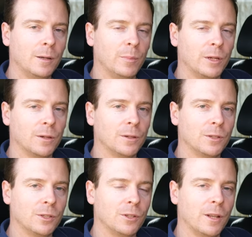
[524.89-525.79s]

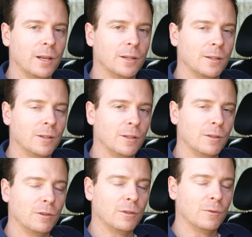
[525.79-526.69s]
because the,
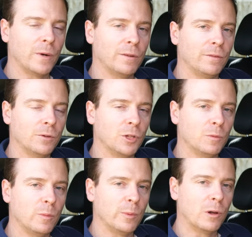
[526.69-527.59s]
the, the red filter
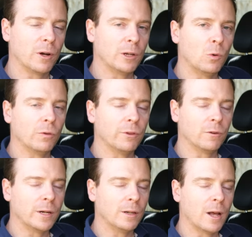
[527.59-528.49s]
will be blocking all of the
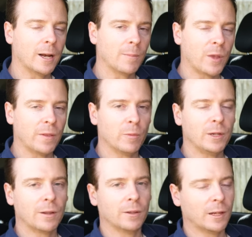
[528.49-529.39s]
green light, and there'll be
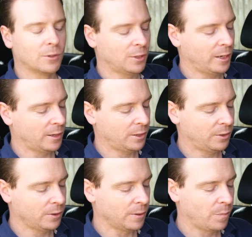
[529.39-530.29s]
nothing else to get
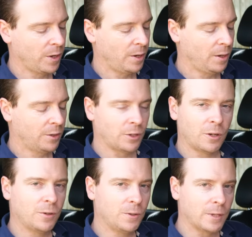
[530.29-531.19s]
through. So
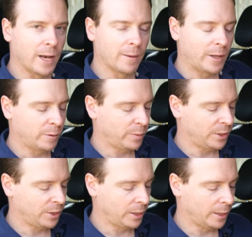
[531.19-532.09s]
don't do that, that would be
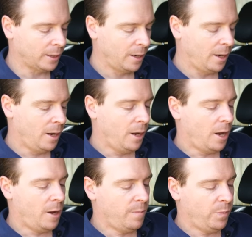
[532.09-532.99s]
silly.
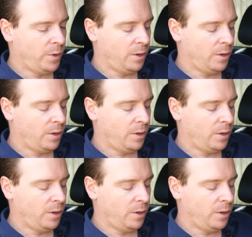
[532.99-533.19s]
Um,